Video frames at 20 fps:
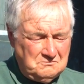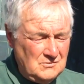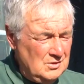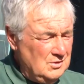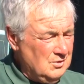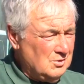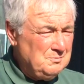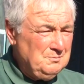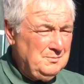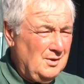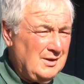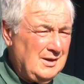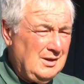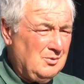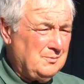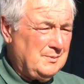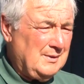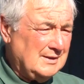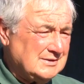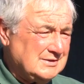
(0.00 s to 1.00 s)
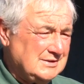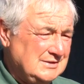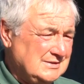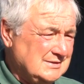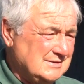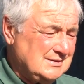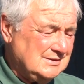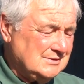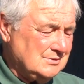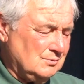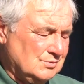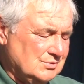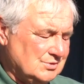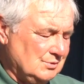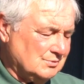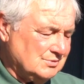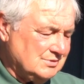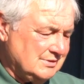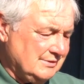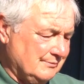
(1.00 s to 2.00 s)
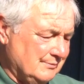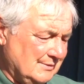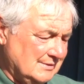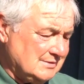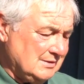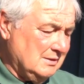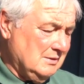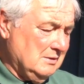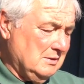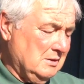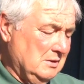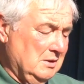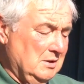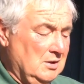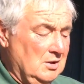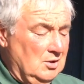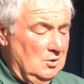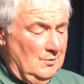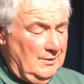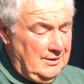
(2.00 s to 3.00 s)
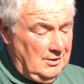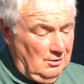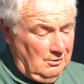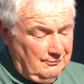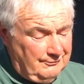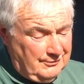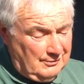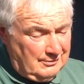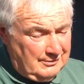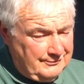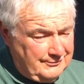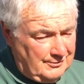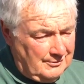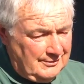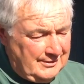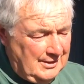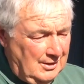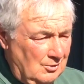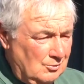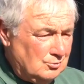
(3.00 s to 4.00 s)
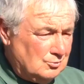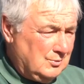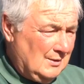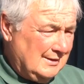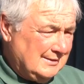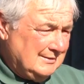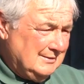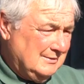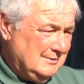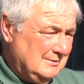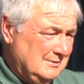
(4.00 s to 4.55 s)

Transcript: you can buy hole punches, there's all sorts of different ones. We got a very, very old one